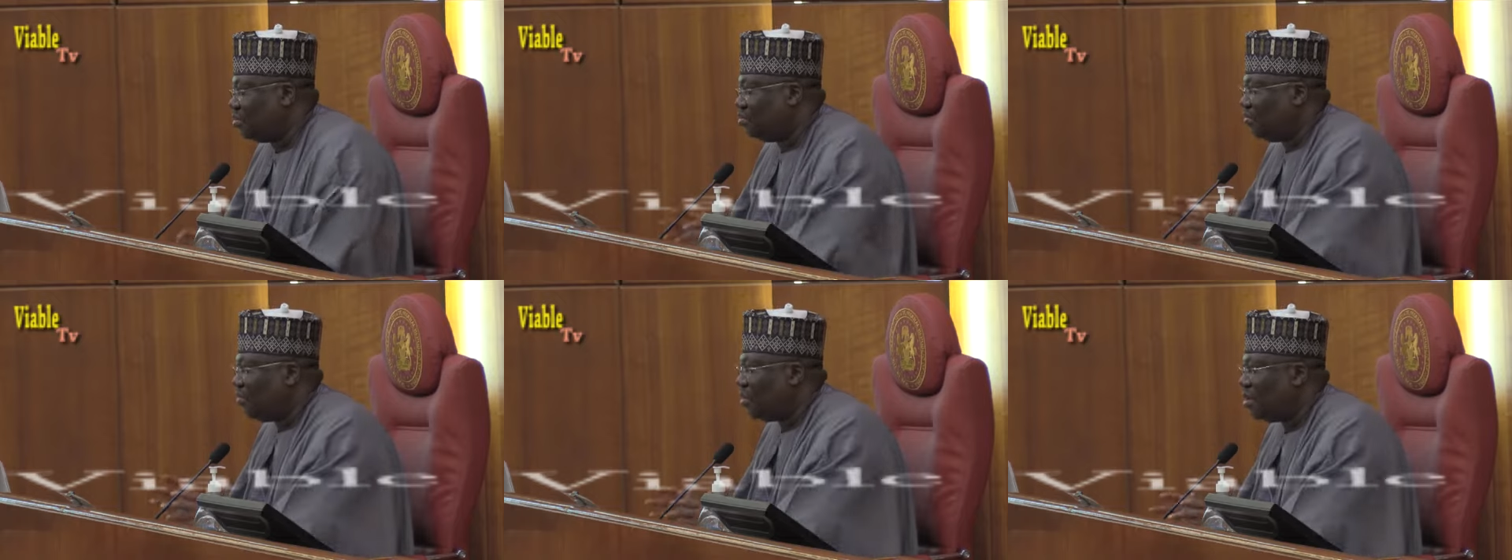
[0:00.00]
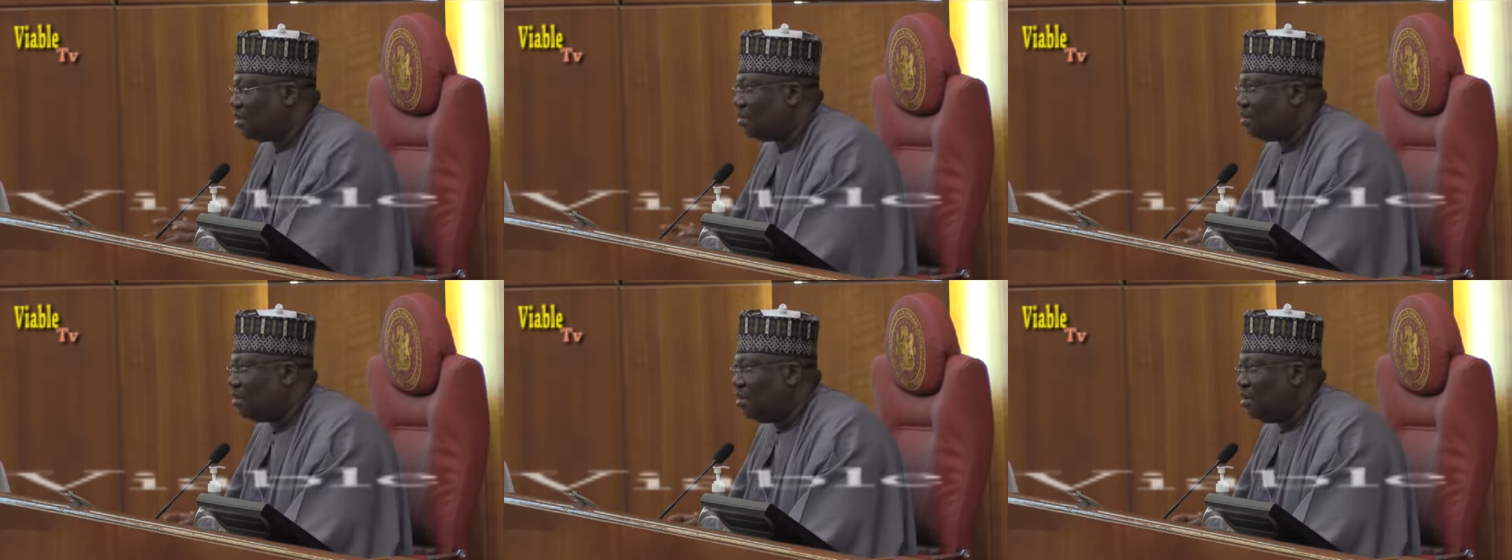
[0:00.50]
to
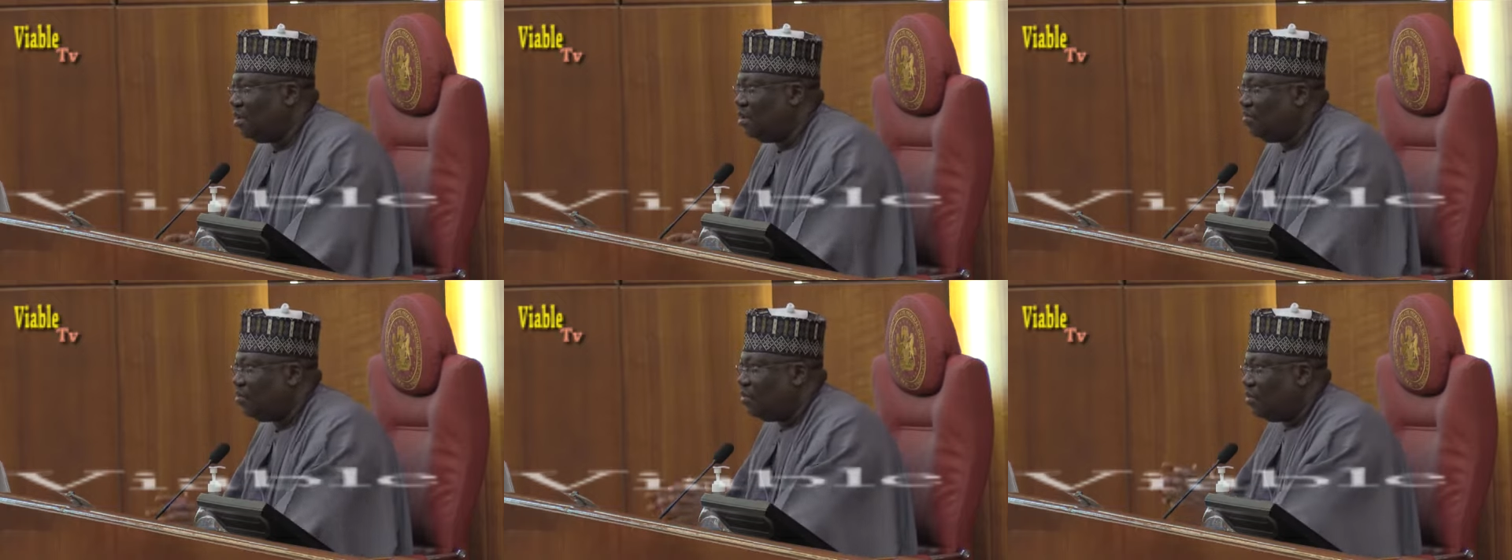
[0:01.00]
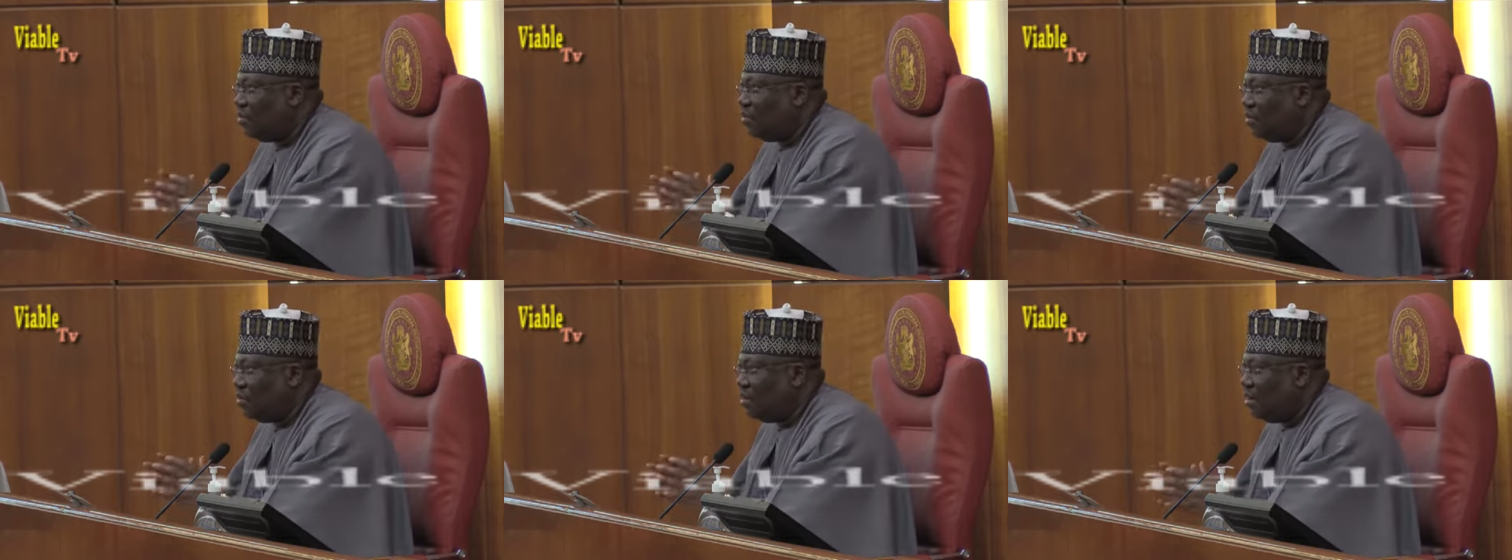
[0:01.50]
focus
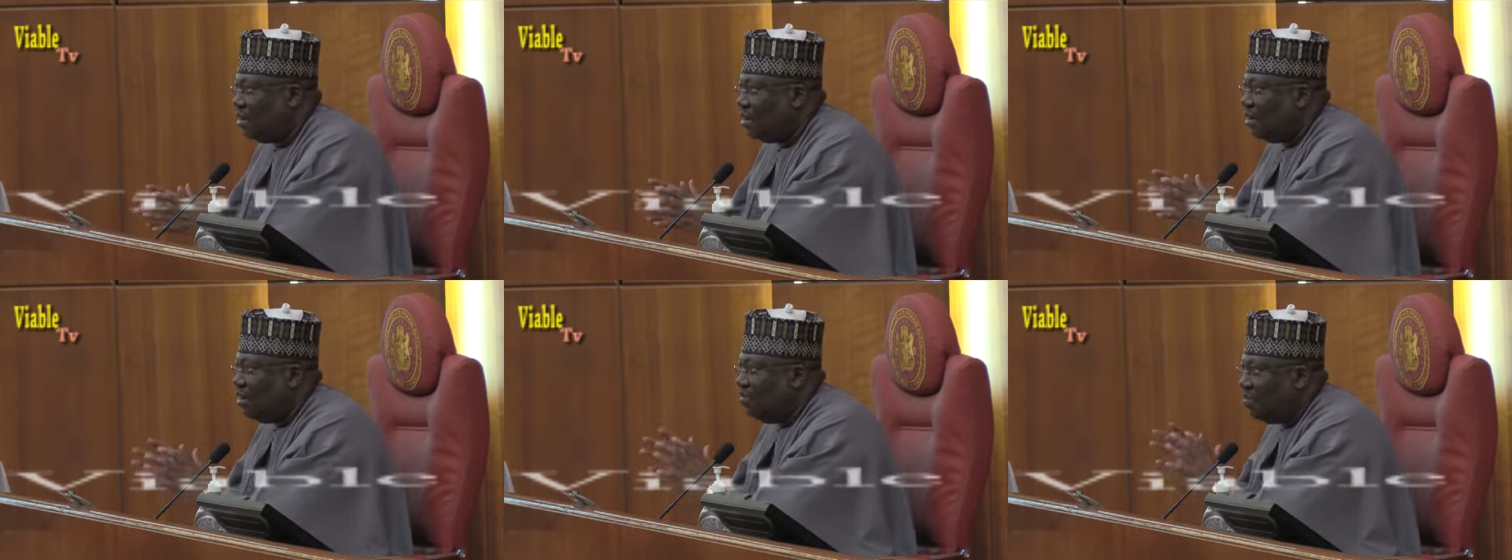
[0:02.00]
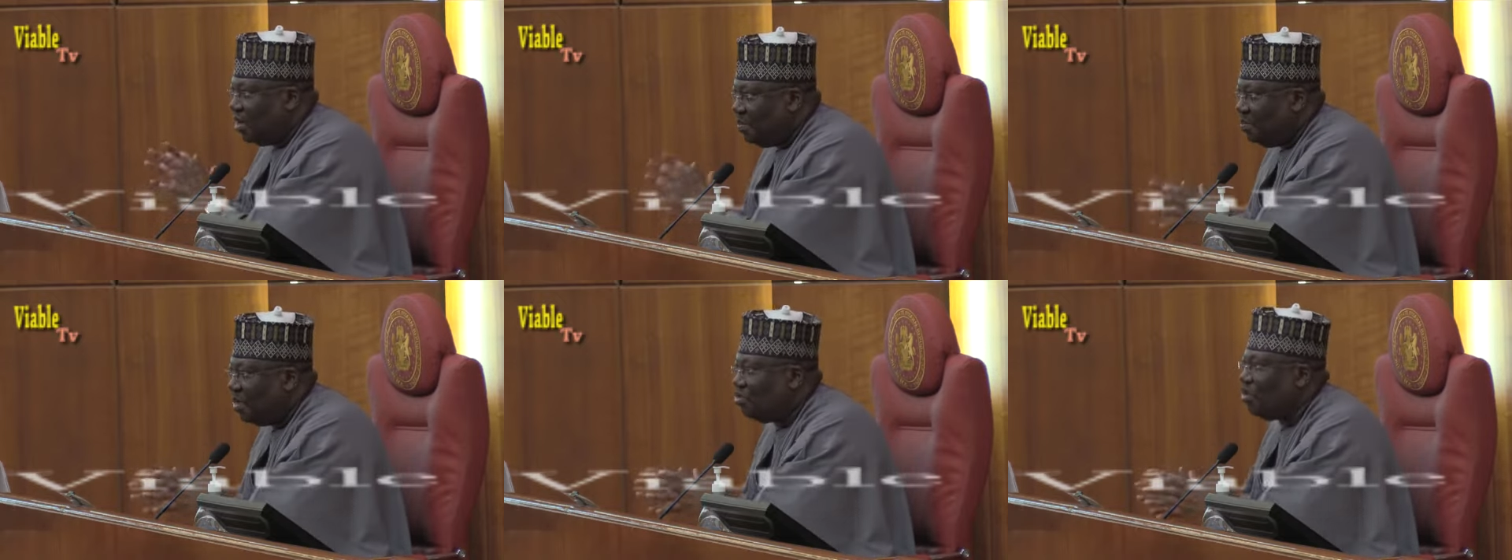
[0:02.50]
for the
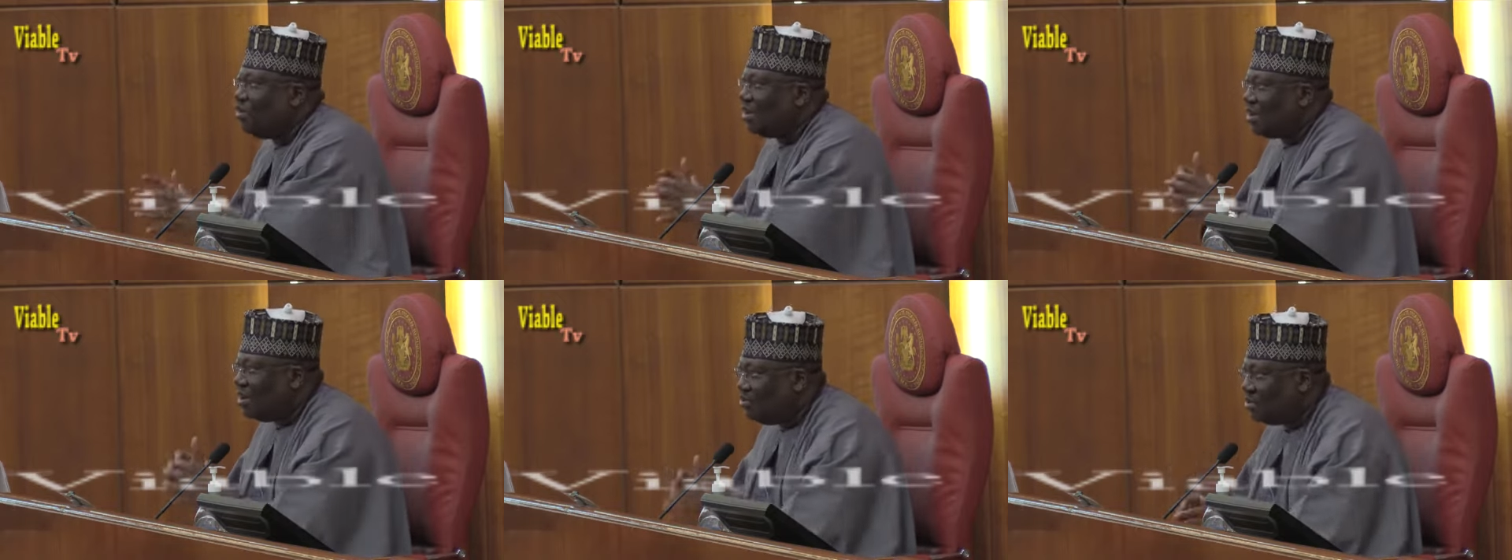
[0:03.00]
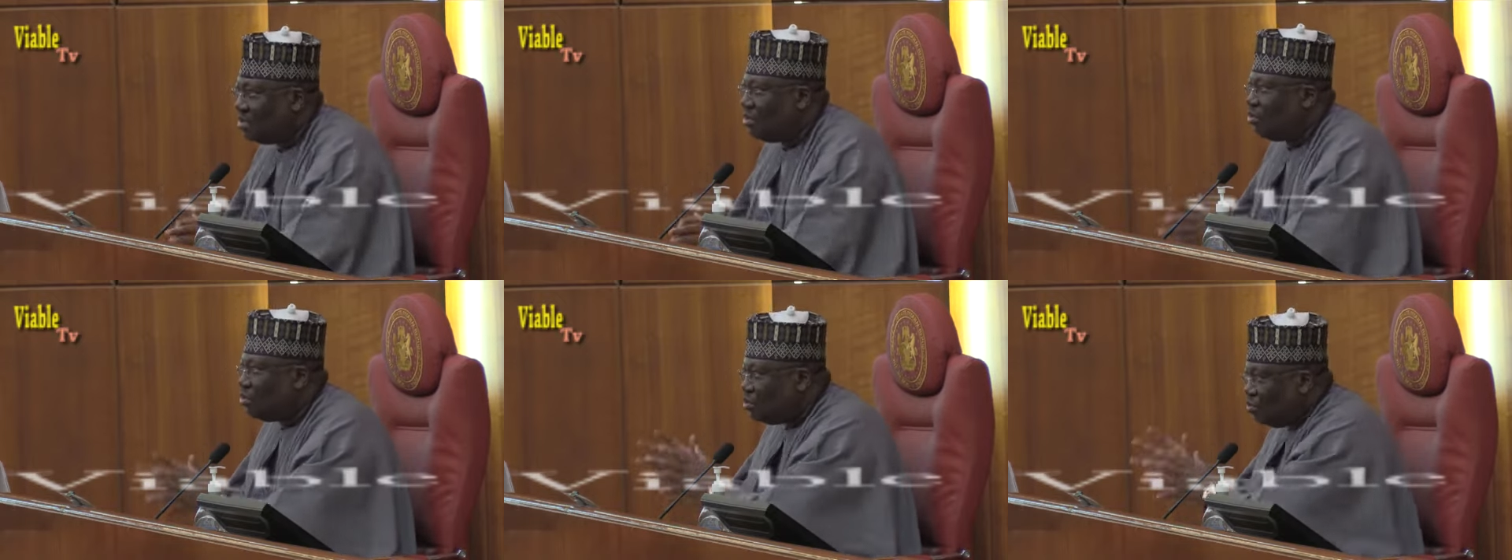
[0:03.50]
development of the
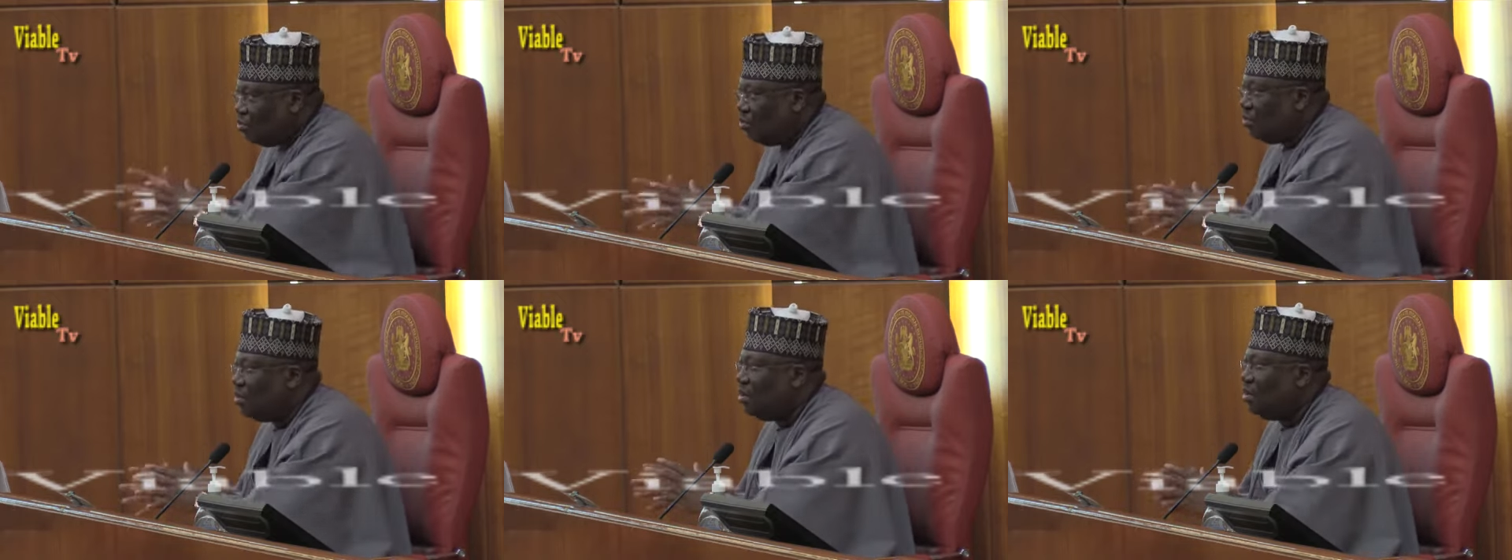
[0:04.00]
country through